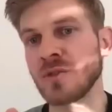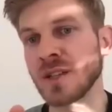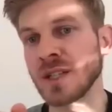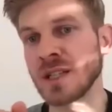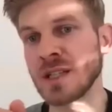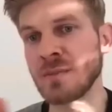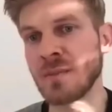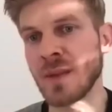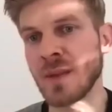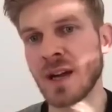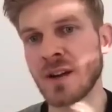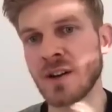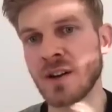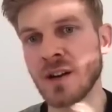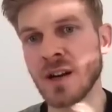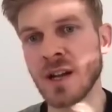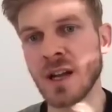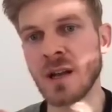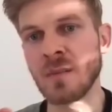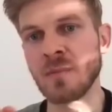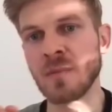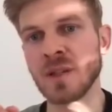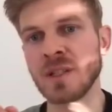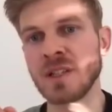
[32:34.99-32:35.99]
really
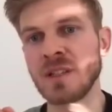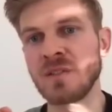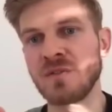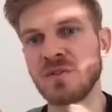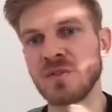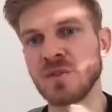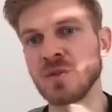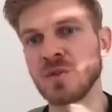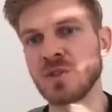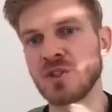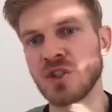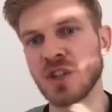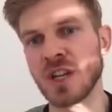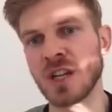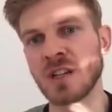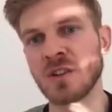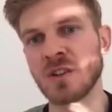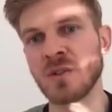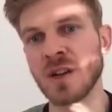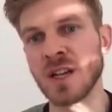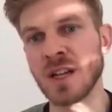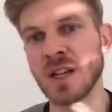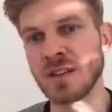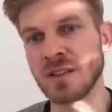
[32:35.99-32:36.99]
matter. But if you
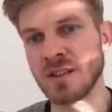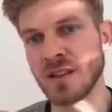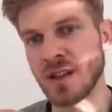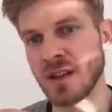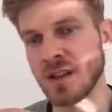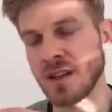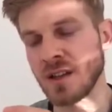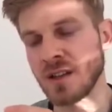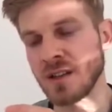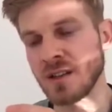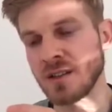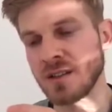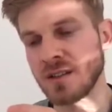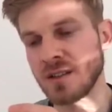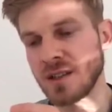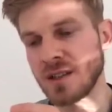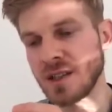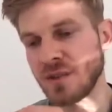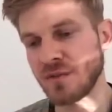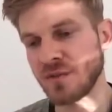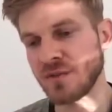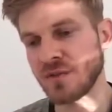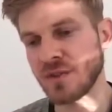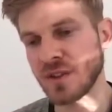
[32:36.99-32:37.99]
generate
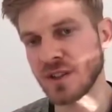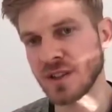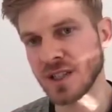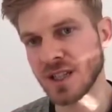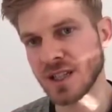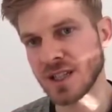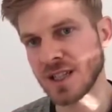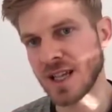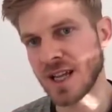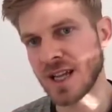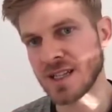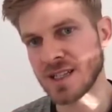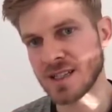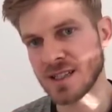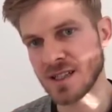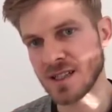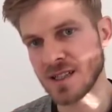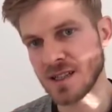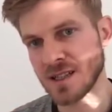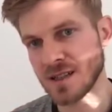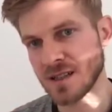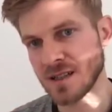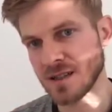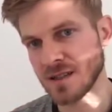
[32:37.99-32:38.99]
different
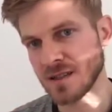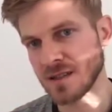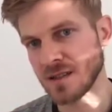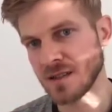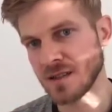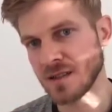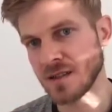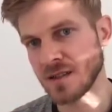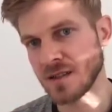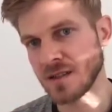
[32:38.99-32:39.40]
classes,